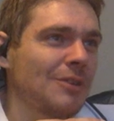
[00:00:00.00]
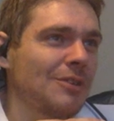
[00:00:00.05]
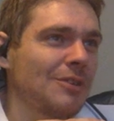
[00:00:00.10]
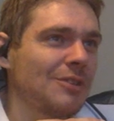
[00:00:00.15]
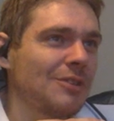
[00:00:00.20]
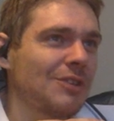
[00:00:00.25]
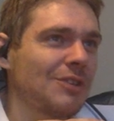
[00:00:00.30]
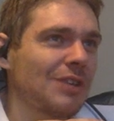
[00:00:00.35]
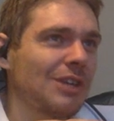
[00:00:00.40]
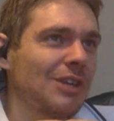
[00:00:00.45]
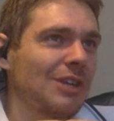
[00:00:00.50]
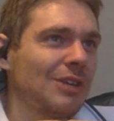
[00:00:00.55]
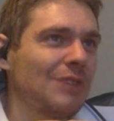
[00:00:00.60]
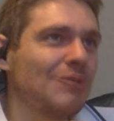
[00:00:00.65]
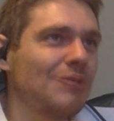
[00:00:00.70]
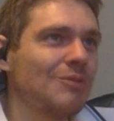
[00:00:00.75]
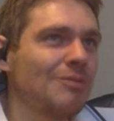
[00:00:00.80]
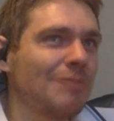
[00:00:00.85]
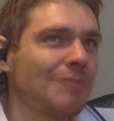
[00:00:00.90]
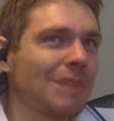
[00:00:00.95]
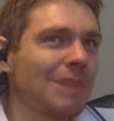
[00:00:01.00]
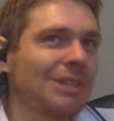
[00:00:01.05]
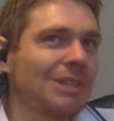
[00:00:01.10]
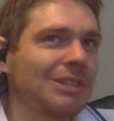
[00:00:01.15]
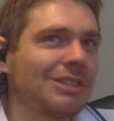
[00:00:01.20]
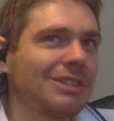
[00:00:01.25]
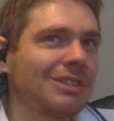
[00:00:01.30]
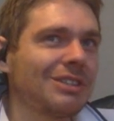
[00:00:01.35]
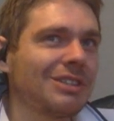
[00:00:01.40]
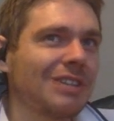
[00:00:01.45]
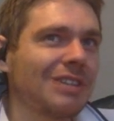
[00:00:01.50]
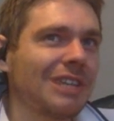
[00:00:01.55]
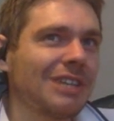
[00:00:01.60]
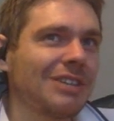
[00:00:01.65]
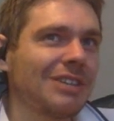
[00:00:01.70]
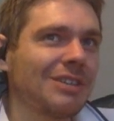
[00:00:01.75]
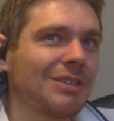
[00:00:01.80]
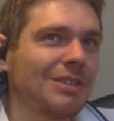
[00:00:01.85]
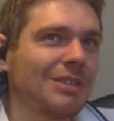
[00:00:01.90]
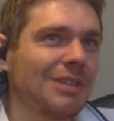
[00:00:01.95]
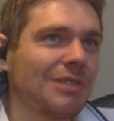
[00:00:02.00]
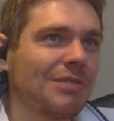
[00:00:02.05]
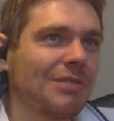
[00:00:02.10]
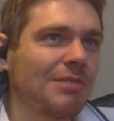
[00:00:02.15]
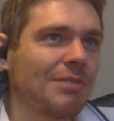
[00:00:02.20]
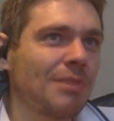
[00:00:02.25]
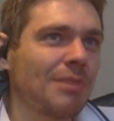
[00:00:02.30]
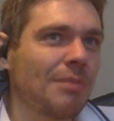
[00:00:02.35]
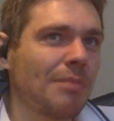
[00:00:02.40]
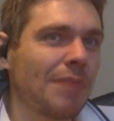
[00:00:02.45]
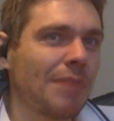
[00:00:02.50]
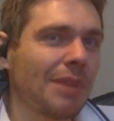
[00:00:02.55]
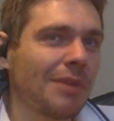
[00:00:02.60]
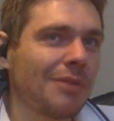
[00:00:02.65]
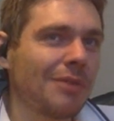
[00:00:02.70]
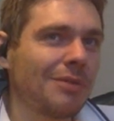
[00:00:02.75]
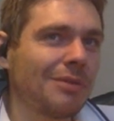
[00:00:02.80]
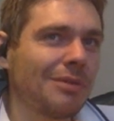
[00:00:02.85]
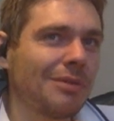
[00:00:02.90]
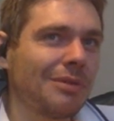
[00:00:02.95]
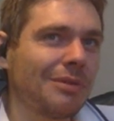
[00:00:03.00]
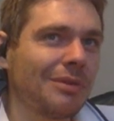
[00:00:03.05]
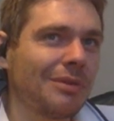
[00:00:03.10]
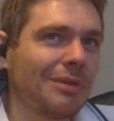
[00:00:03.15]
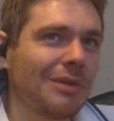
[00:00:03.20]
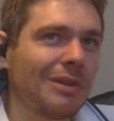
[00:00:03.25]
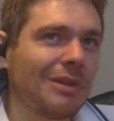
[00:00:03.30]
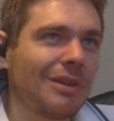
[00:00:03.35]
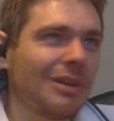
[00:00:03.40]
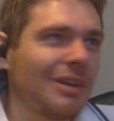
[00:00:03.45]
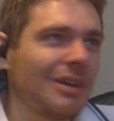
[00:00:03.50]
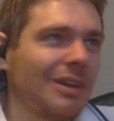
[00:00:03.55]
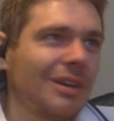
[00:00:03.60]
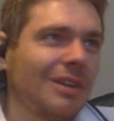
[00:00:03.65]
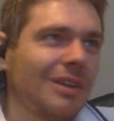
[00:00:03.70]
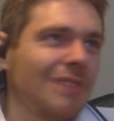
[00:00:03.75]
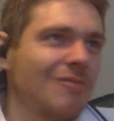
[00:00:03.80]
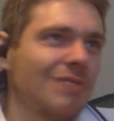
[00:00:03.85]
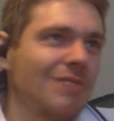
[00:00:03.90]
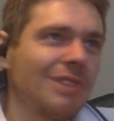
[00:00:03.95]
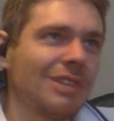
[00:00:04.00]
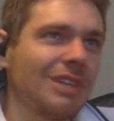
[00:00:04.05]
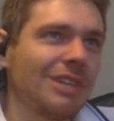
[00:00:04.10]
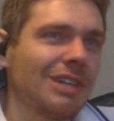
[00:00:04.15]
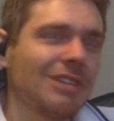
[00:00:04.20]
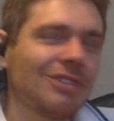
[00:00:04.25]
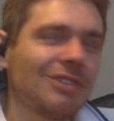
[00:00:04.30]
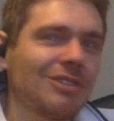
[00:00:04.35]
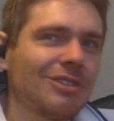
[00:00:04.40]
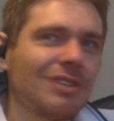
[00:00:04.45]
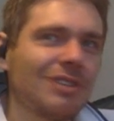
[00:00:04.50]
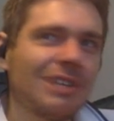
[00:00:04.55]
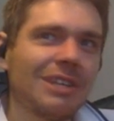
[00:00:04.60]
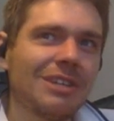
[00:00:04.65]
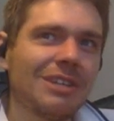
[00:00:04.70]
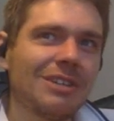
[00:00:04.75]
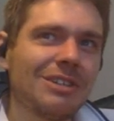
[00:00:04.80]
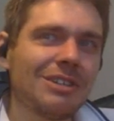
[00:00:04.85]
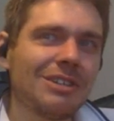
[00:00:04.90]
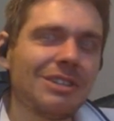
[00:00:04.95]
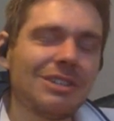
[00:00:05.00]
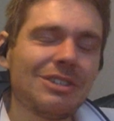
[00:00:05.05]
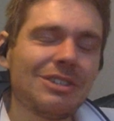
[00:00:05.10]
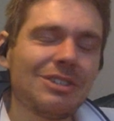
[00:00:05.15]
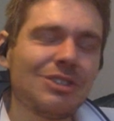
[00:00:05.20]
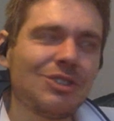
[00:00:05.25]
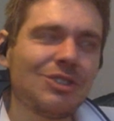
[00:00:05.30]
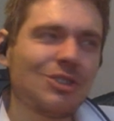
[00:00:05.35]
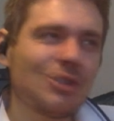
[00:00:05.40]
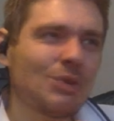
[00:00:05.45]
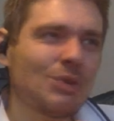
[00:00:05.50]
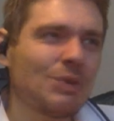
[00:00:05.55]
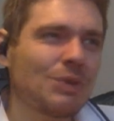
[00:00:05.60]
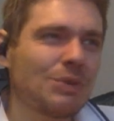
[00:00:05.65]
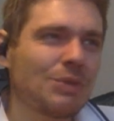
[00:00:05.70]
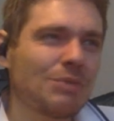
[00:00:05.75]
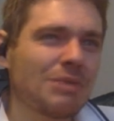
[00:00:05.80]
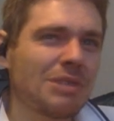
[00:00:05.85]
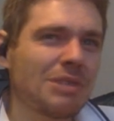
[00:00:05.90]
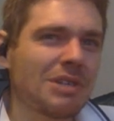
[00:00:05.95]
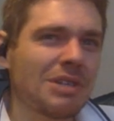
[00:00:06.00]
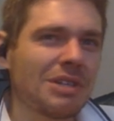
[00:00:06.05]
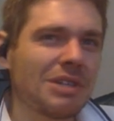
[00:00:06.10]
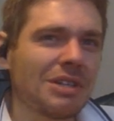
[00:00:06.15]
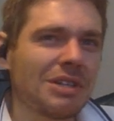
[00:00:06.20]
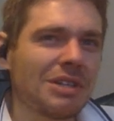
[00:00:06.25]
So they use Mars as another propel thing. That's like so smart.